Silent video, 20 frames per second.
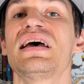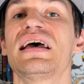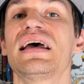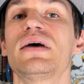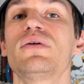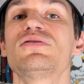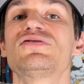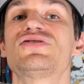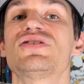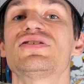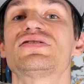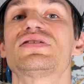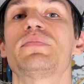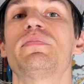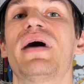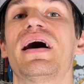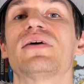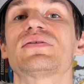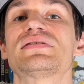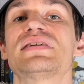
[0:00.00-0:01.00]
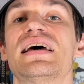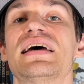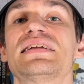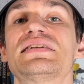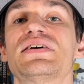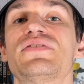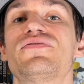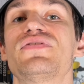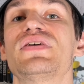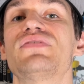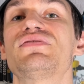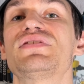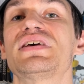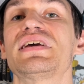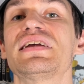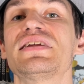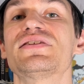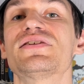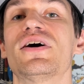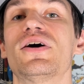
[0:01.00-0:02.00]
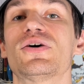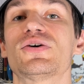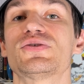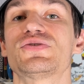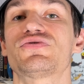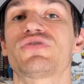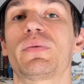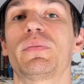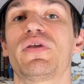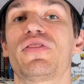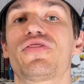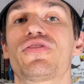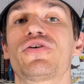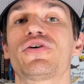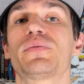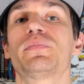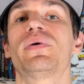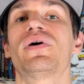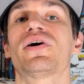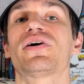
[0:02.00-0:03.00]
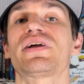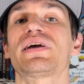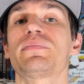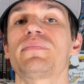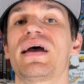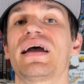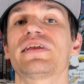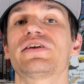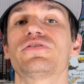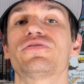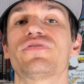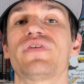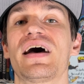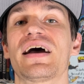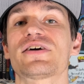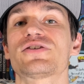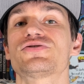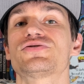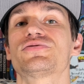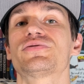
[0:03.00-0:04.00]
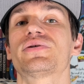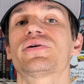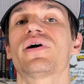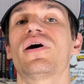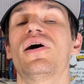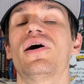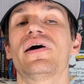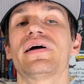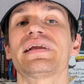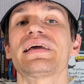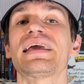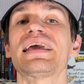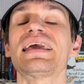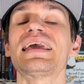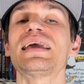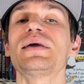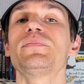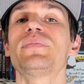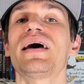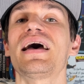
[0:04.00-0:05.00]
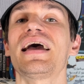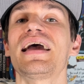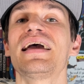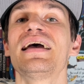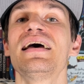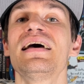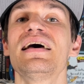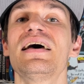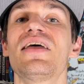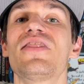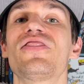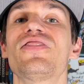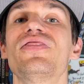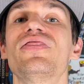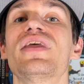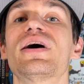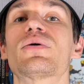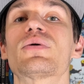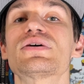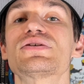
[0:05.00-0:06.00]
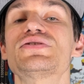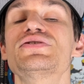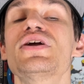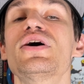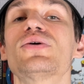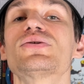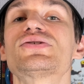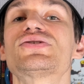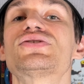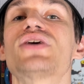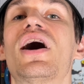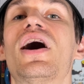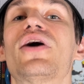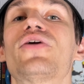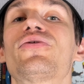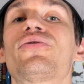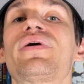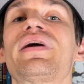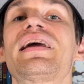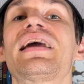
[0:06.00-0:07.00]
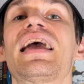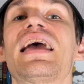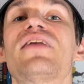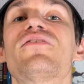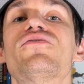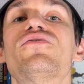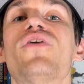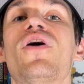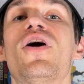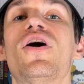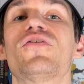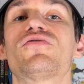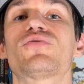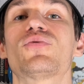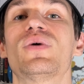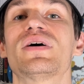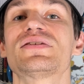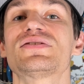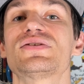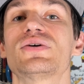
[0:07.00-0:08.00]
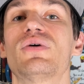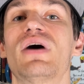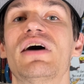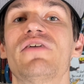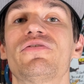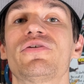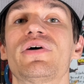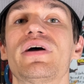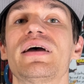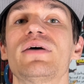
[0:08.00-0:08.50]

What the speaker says: It was just about $10 to $15 from a third-party manufacturer on eBay. There was no soldering involved whatsoever.